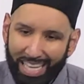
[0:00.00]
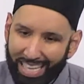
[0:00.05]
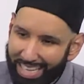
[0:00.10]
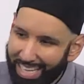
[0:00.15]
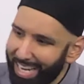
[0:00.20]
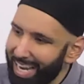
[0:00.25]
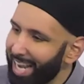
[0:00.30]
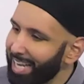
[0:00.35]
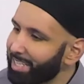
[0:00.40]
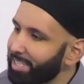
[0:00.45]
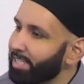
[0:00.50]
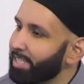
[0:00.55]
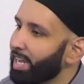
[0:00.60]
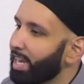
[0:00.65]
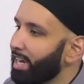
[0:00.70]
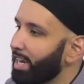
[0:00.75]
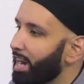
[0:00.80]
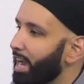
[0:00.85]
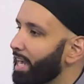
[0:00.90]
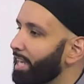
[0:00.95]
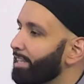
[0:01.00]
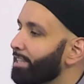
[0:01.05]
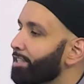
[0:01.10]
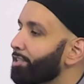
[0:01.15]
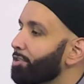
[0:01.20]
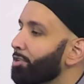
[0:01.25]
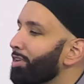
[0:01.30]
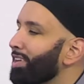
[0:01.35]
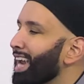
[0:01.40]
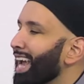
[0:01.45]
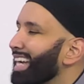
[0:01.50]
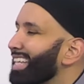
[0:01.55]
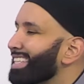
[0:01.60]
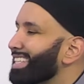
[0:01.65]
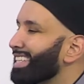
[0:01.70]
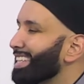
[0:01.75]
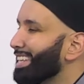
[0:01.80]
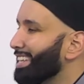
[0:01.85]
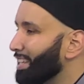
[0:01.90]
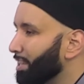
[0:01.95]
In the next 10 nights, your
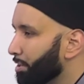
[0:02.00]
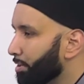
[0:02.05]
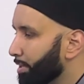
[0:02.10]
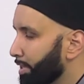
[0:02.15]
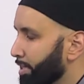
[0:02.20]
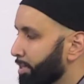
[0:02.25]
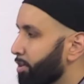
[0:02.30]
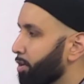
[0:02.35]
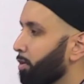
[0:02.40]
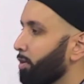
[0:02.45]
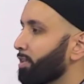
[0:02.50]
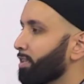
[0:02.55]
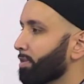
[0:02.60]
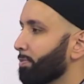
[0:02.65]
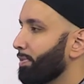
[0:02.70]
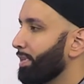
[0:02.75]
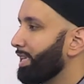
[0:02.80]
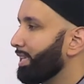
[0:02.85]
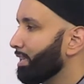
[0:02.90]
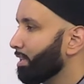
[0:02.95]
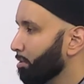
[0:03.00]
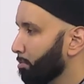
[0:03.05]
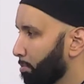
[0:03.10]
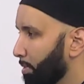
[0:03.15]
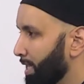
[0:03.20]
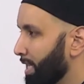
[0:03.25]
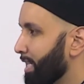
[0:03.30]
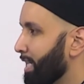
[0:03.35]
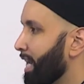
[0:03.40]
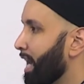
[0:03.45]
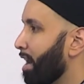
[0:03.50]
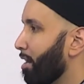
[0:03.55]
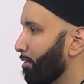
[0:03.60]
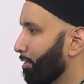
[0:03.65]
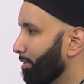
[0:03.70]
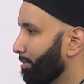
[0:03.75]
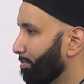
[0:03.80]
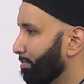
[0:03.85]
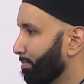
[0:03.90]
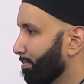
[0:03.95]
next year is going to be written
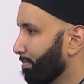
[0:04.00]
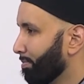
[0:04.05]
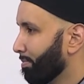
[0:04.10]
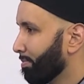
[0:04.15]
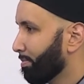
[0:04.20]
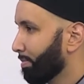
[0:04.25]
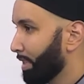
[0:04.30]
down.